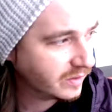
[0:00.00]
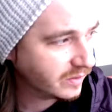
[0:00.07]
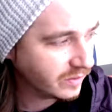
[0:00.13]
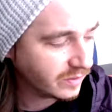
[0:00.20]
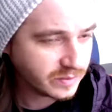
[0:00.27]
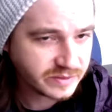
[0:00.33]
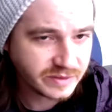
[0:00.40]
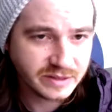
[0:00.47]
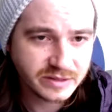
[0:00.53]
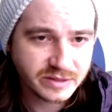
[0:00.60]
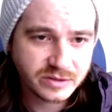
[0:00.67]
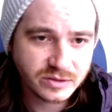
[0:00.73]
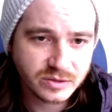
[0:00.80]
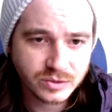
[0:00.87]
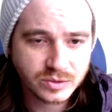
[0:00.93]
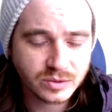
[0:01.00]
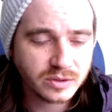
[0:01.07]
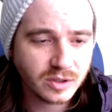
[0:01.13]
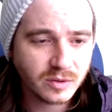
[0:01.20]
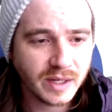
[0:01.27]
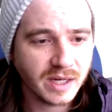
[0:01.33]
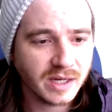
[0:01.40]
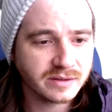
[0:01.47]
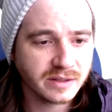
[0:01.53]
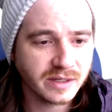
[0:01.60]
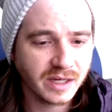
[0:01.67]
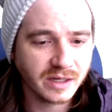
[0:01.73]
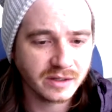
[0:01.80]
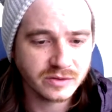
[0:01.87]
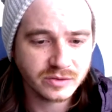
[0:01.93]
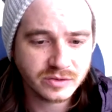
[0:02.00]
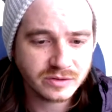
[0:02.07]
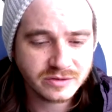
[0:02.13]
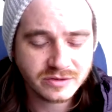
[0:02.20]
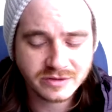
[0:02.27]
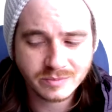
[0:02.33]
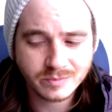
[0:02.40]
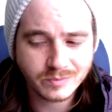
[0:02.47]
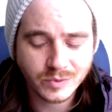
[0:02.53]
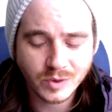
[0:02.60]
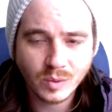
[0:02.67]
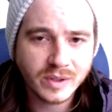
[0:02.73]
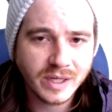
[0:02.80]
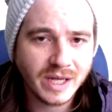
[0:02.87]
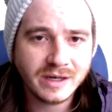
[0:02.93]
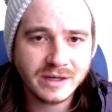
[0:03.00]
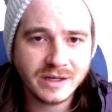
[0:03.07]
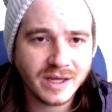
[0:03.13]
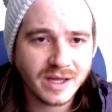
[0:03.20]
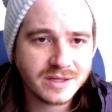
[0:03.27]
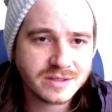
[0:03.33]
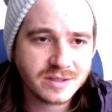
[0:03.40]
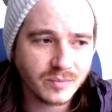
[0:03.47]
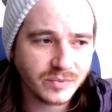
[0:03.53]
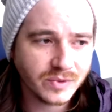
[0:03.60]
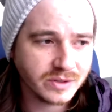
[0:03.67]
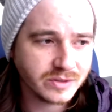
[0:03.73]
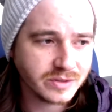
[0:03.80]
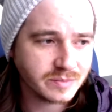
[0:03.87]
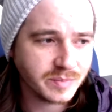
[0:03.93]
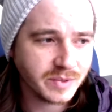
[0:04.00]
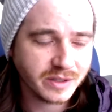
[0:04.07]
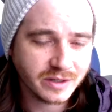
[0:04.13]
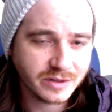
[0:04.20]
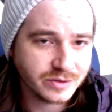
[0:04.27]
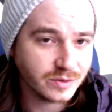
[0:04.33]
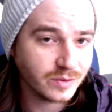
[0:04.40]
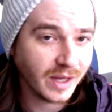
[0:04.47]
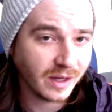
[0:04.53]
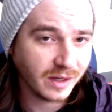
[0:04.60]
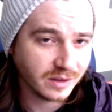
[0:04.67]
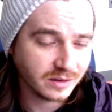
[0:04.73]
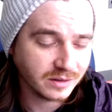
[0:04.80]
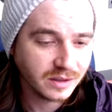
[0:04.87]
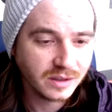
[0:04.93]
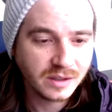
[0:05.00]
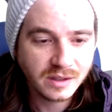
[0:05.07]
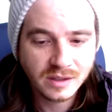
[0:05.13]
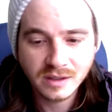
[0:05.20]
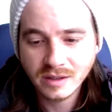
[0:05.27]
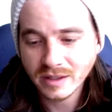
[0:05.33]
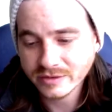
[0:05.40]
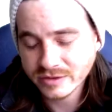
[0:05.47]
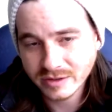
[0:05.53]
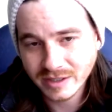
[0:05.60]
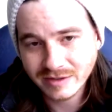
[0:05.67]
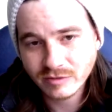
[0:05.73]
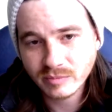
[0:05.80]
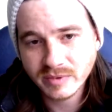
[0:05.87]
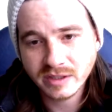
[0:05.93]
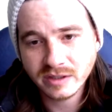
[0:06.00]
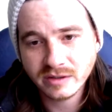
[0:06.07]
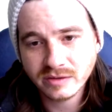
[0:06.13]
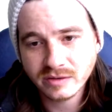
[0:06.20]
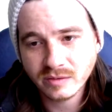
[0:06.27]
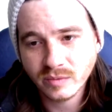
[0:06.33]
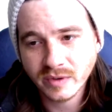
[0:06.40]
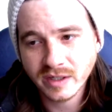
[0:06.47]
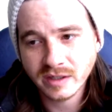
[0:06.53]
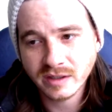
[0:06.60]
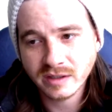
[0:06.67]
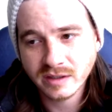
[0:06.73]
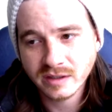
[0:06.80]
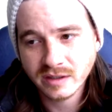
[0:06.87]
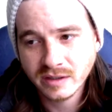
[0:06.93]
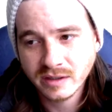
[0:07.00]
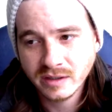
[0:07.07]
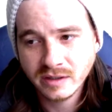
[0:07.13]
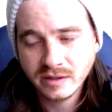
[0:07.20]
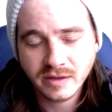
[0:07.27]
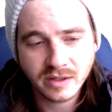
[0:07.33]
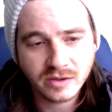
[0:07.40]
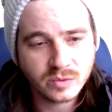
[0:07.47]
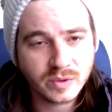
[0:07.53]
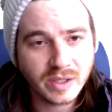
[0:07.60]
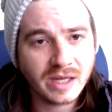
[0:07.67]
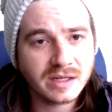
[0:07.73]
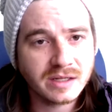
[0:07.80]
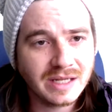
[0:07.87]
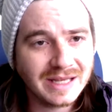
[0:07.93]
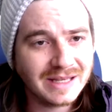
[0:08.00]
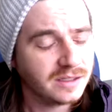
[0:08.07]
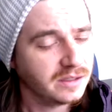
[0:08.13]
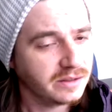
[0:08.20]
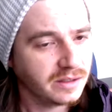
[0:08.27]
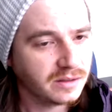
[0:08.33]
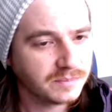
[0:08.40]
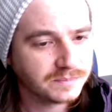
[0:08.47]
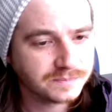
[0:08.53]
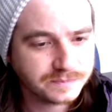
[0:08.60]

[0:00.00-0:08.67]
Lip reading: Those things should go hand in hand. You shouldn't just throw an edit at something just because you can. That should never be the way that you edit anything.